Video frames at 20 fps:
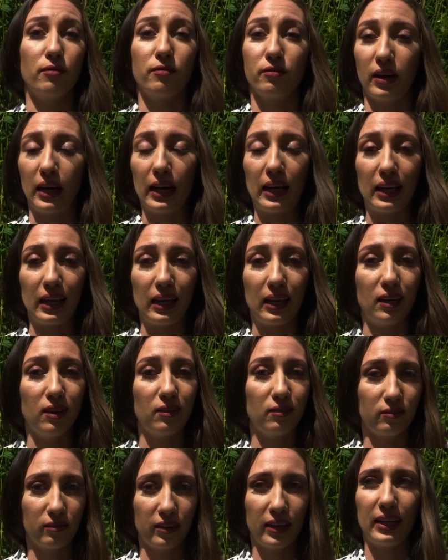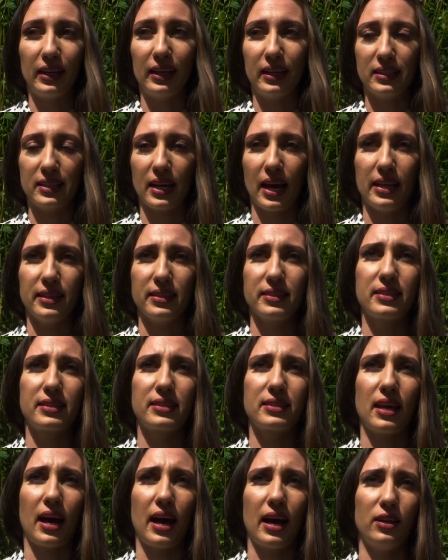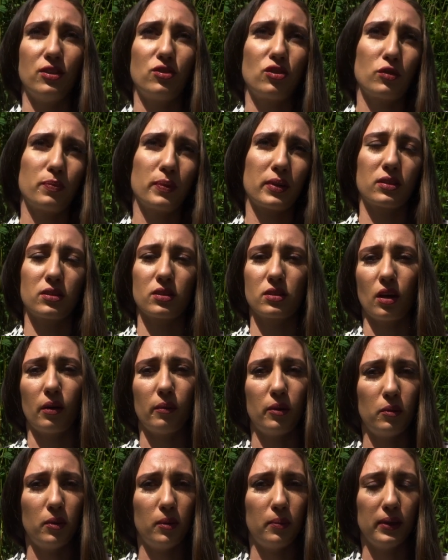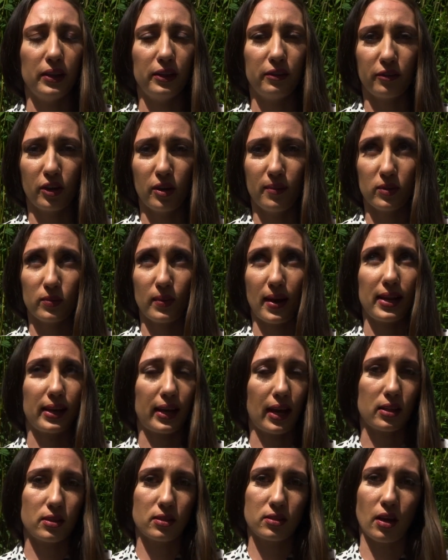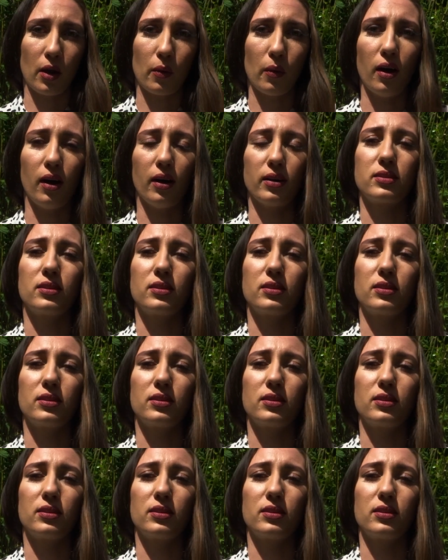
really intense, and just because there's so many people in the room as well, it gets so hot.